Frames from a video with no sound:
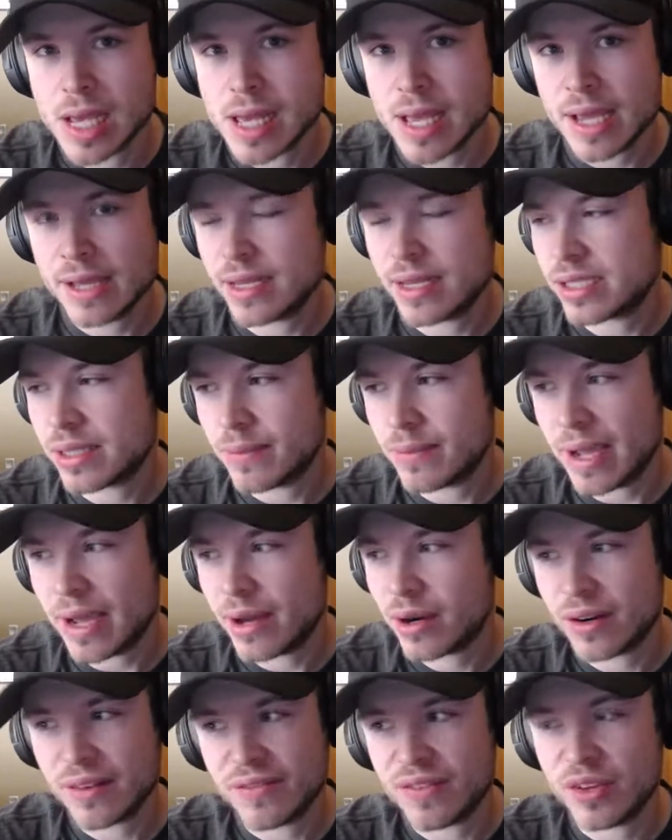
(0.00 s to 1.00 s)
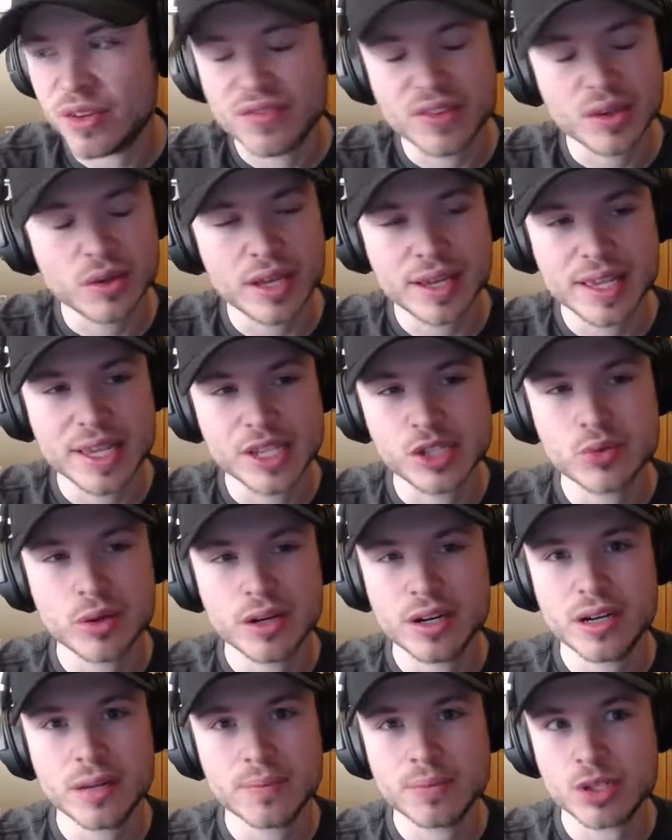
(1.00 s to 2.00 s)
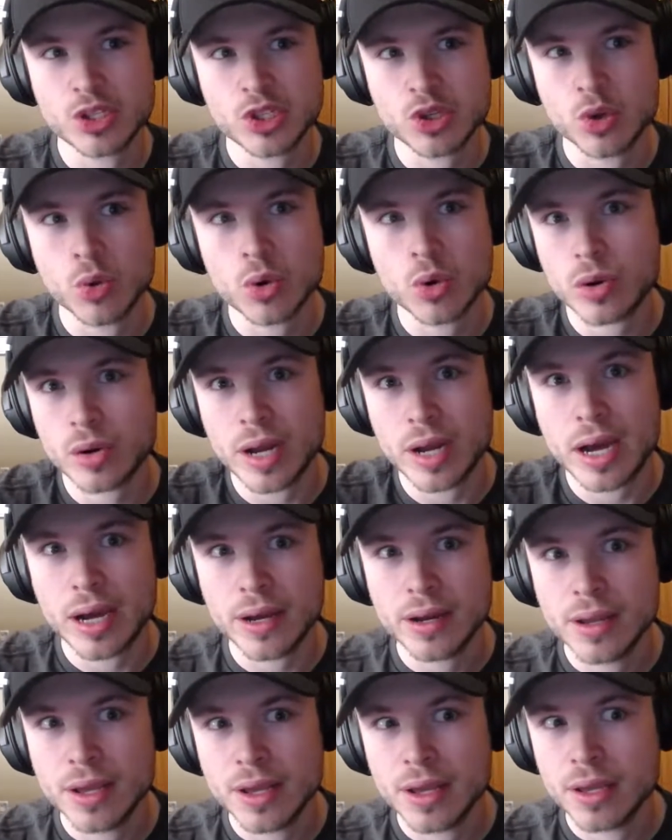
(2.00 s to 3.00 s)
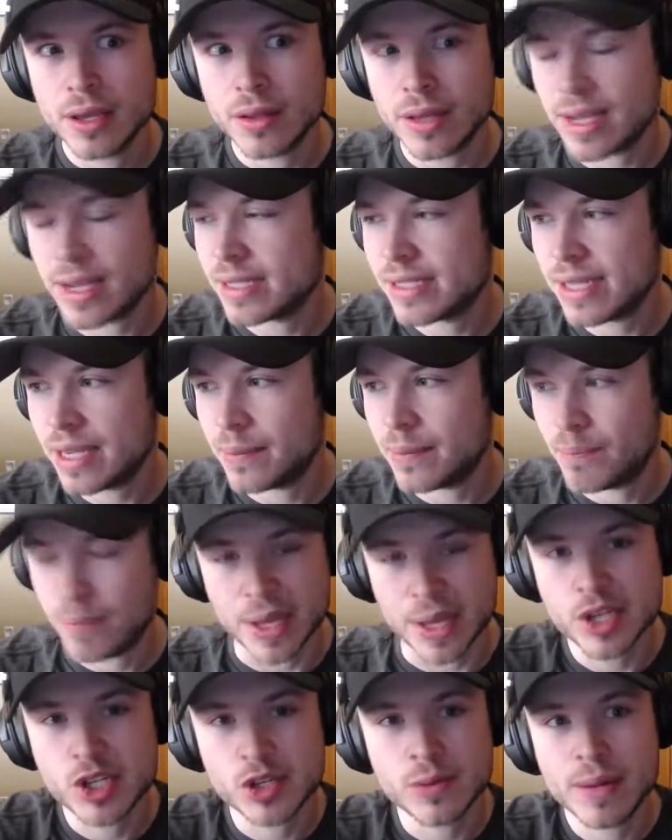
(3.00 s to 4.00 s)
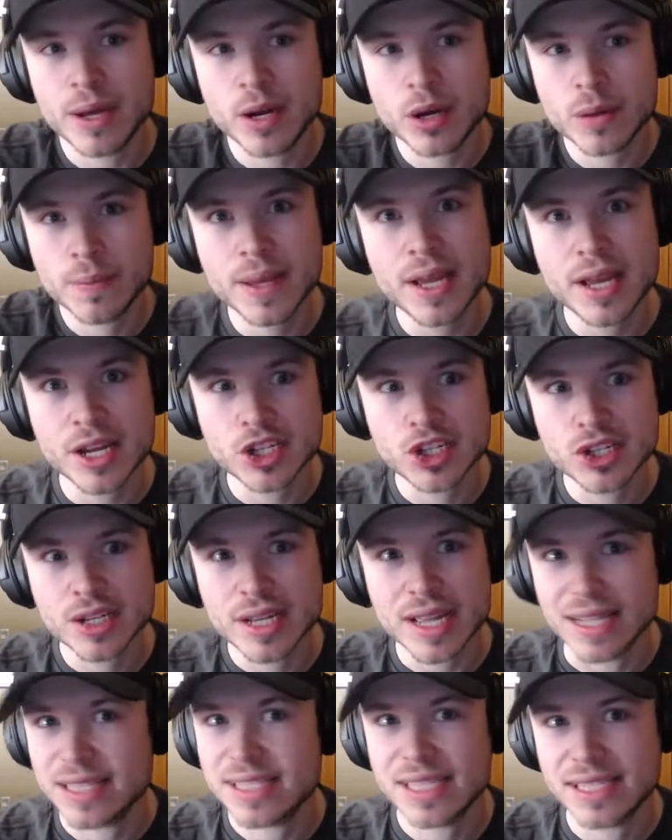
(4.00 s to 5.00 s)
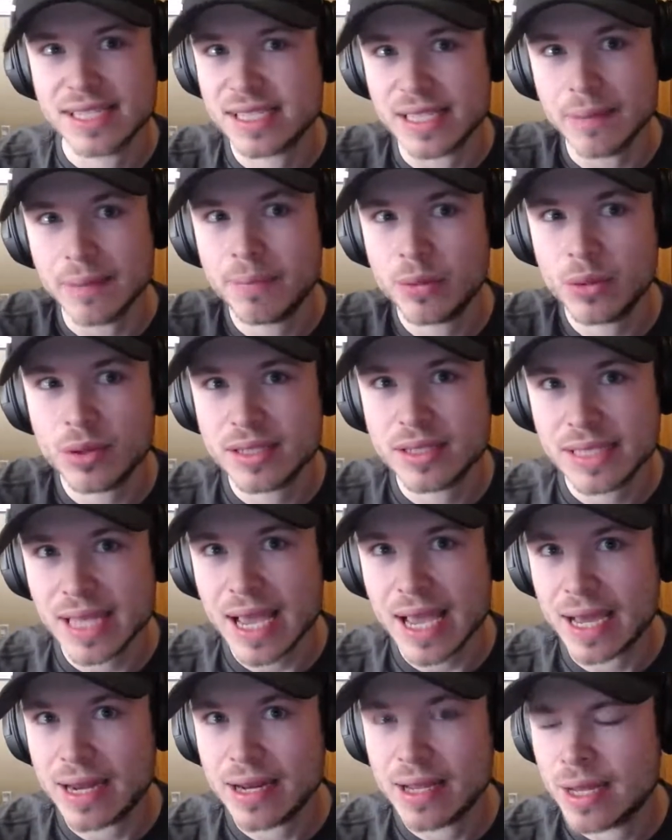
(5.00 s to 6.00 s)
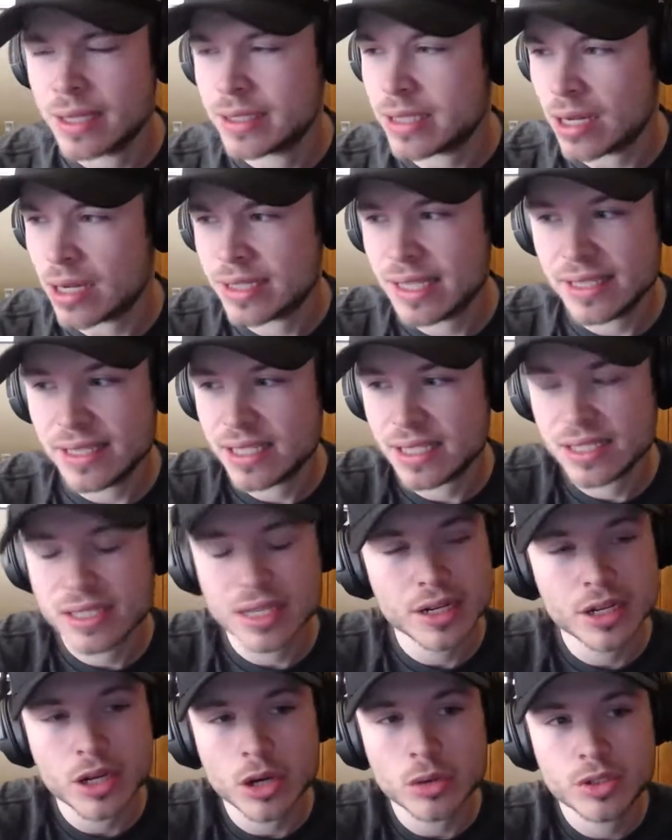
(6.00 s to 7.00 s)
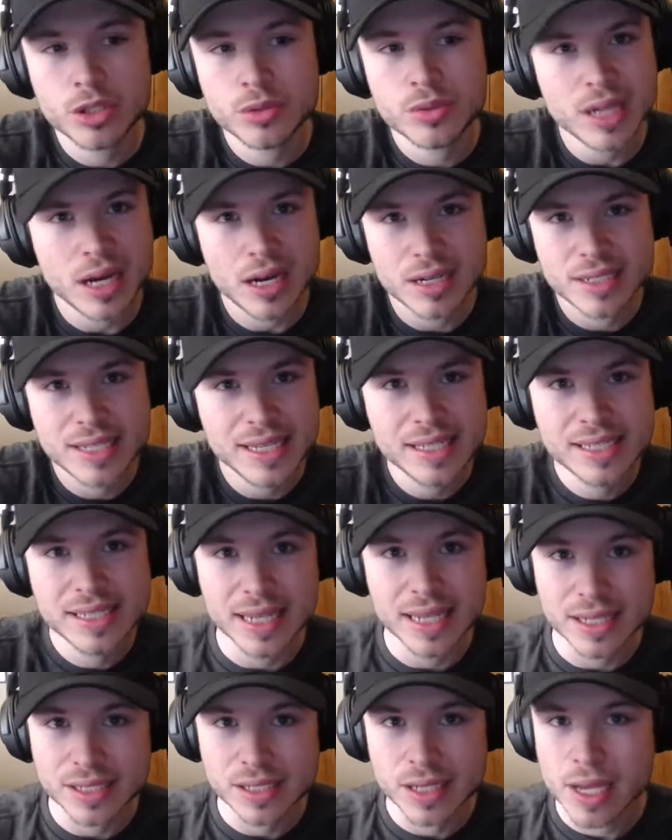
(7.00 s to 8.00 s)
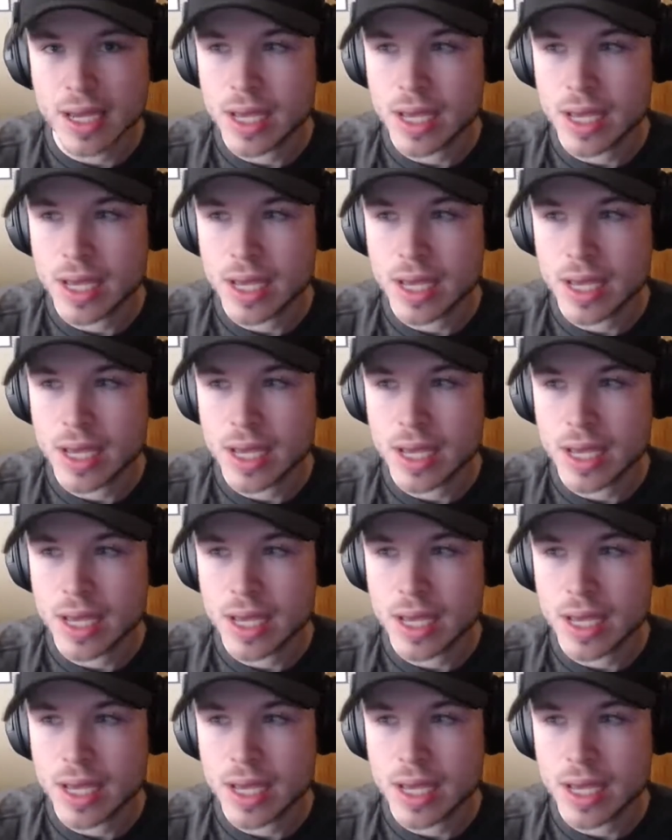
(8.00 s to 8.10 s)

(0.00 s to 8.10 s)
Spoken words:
It doesn't matter if you feel like he's running up the score or not. Like I said, pitch a better pitch. It's as simple as that. Tatis is going to go do Tatis things.